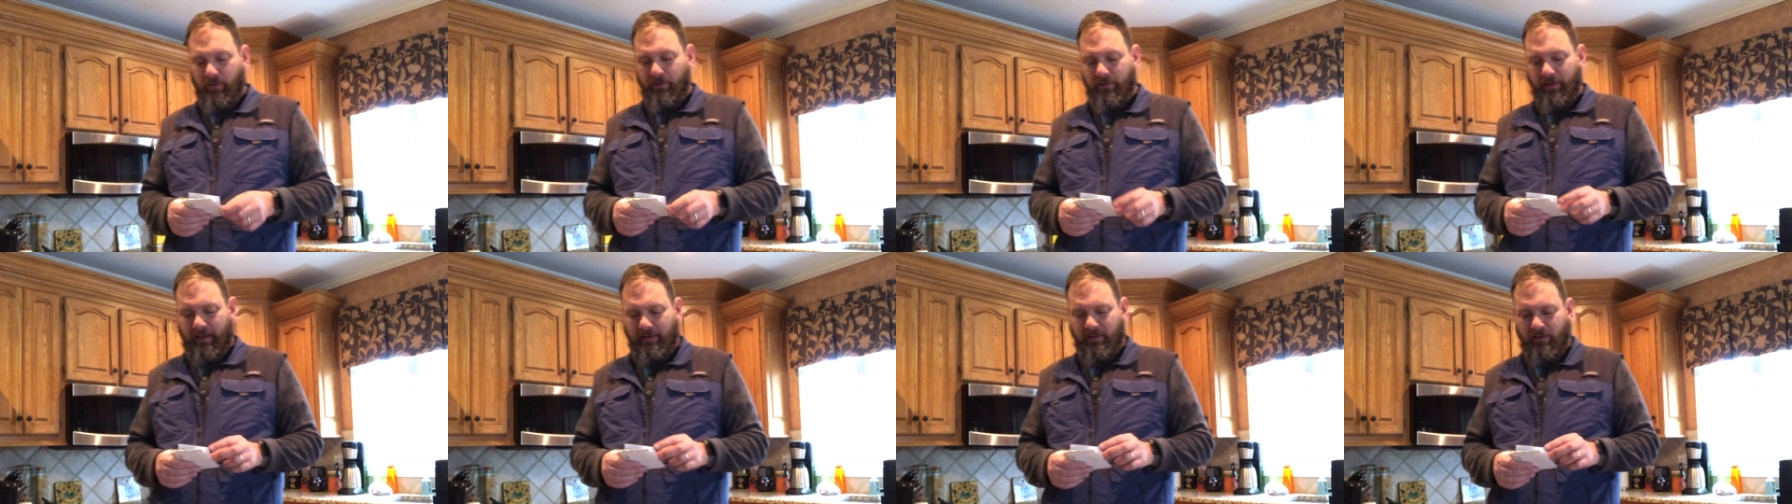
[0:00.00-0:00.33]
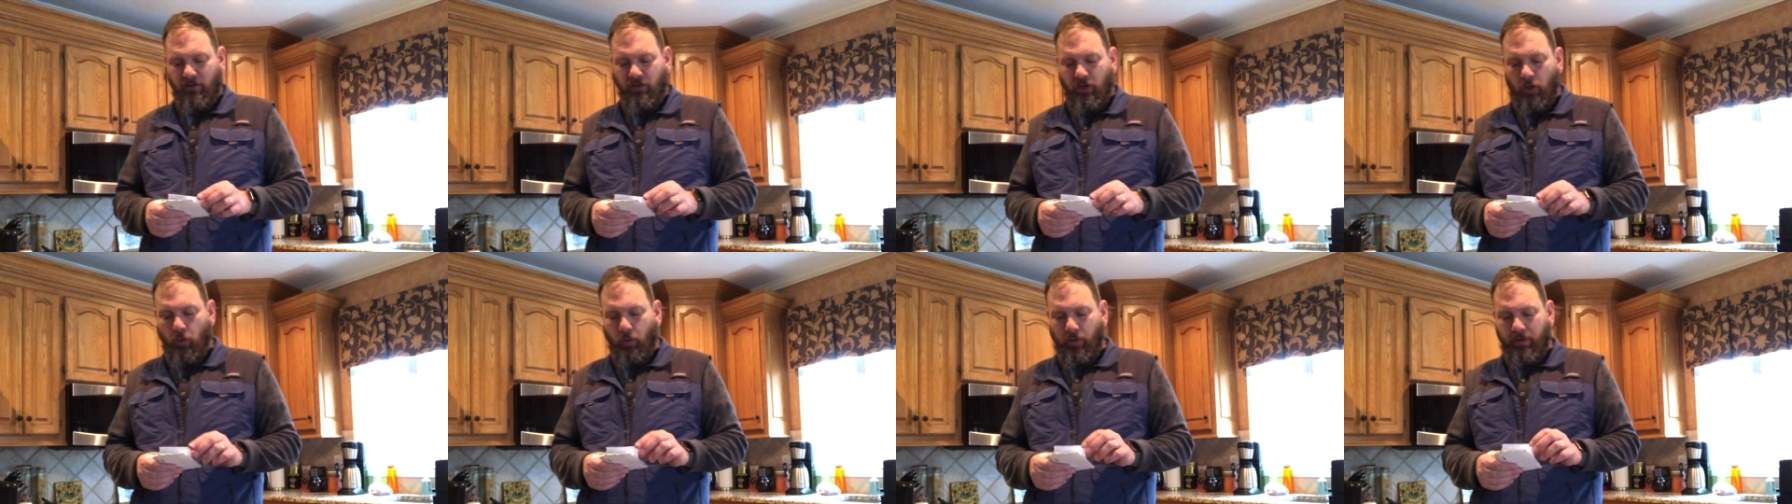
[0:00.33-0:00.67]
So that's a
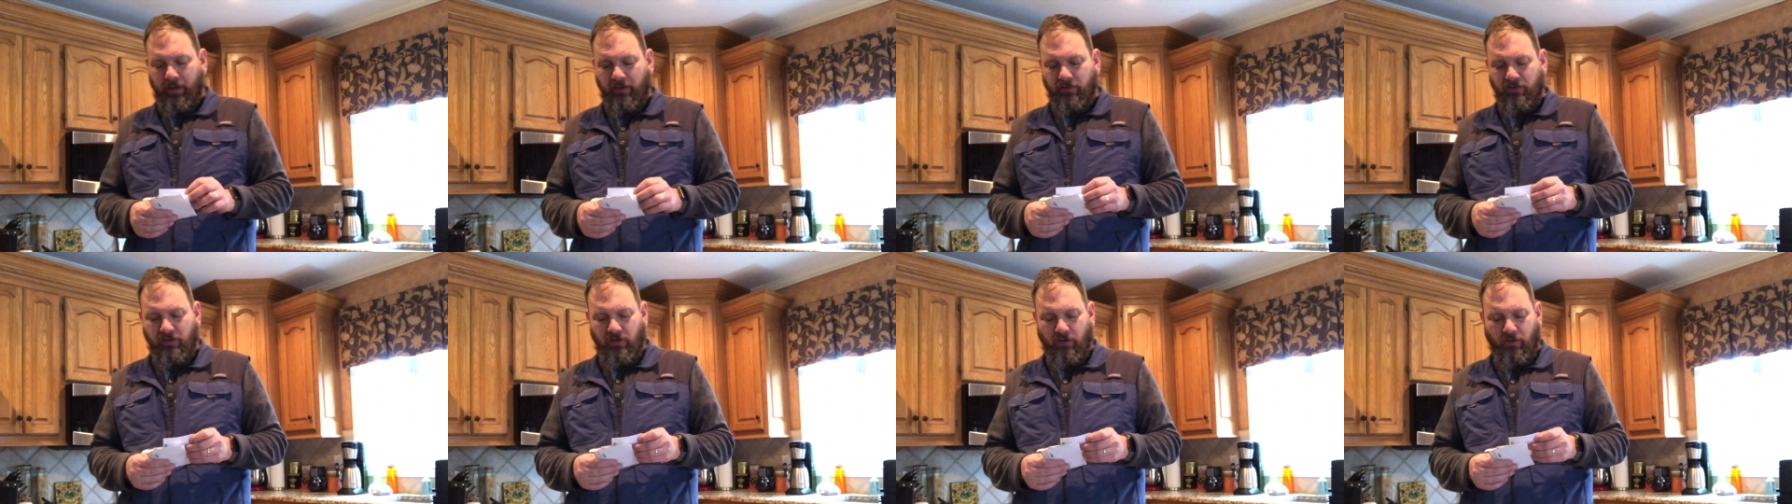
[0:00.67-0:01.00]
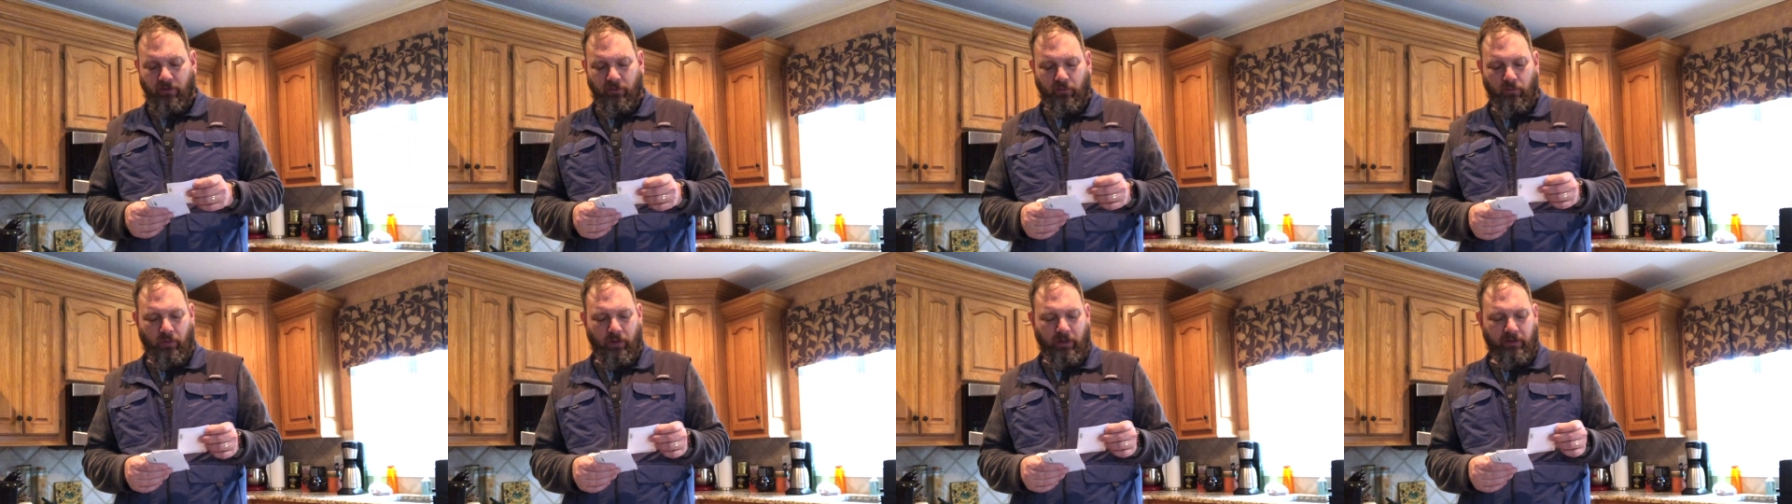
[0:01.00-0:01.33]
new one this year
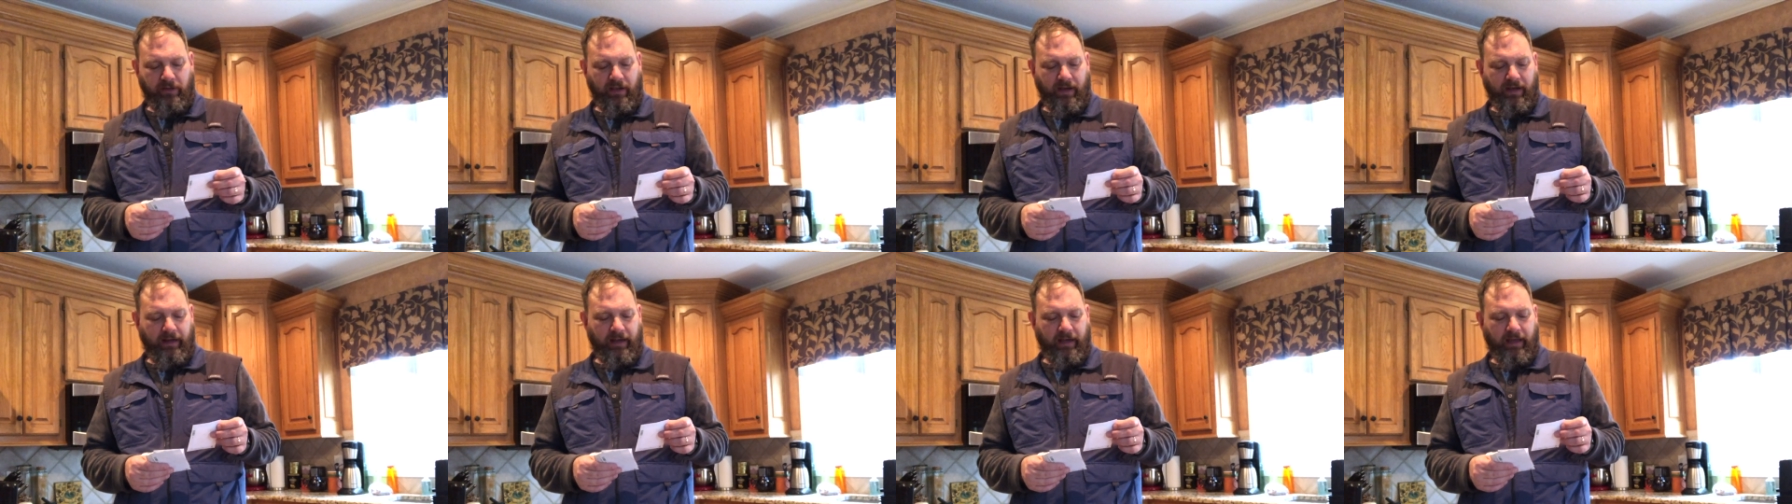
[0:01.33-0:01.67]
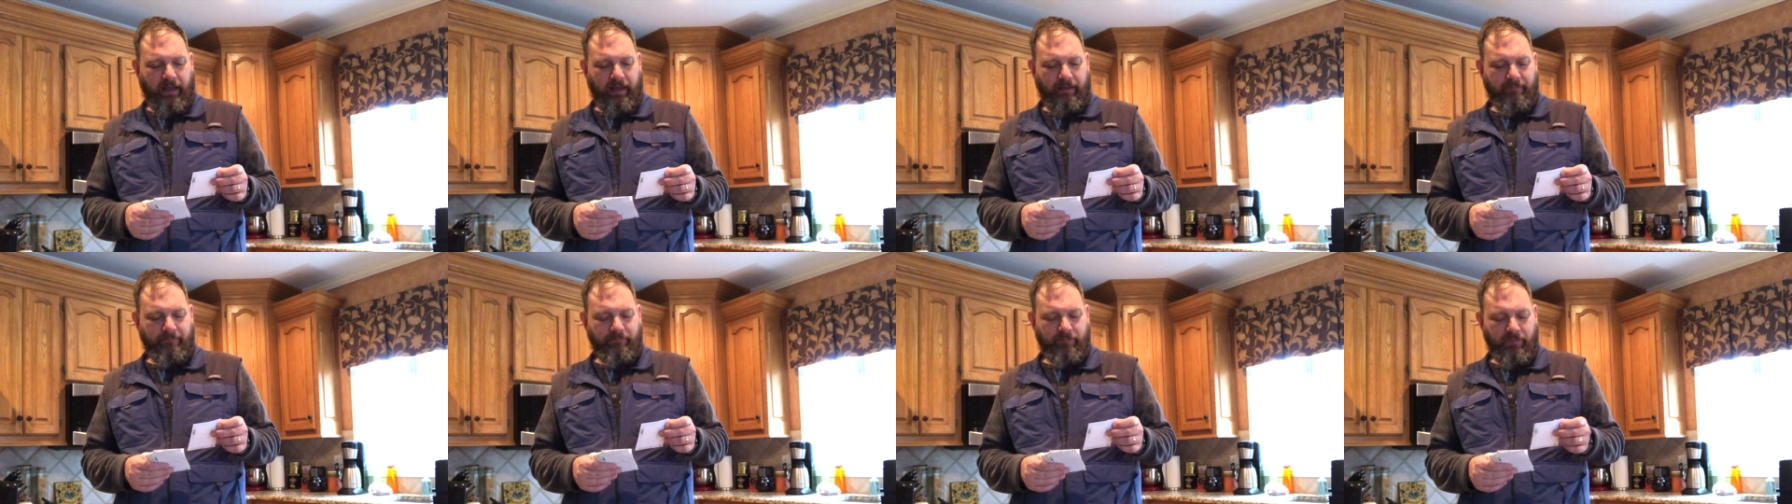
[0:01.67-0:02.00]
as well that I
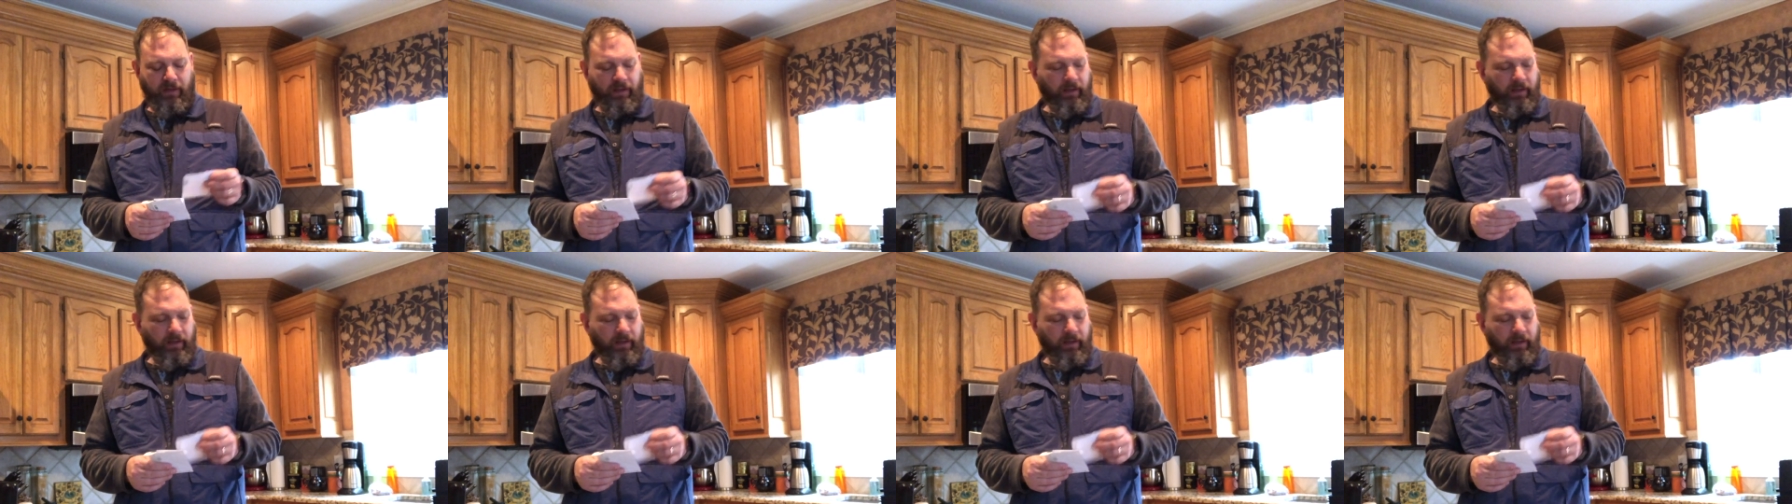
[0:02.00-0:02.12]
got.